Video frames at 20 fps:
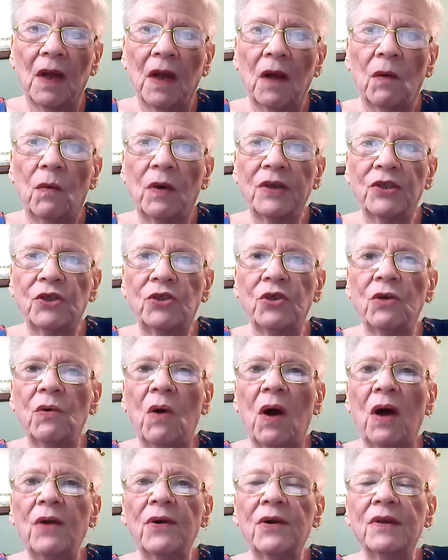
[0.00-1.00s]
was
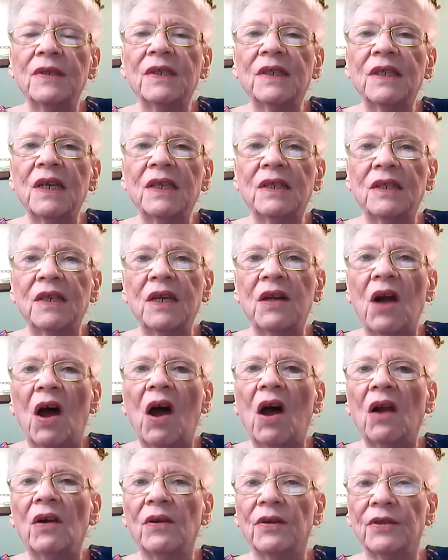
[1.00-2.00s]

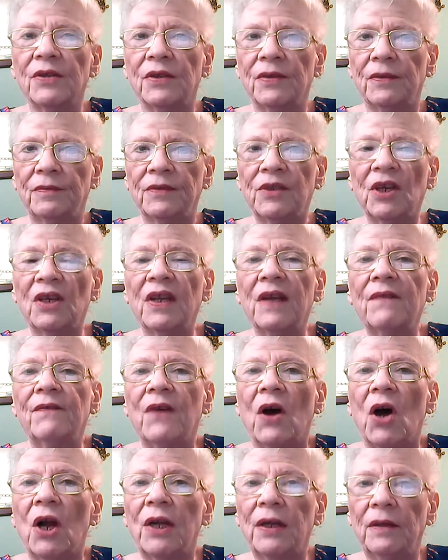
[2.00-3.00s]
$260 to live
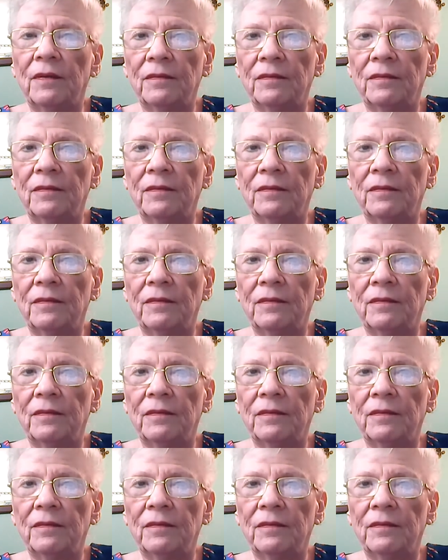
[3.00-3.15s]
on.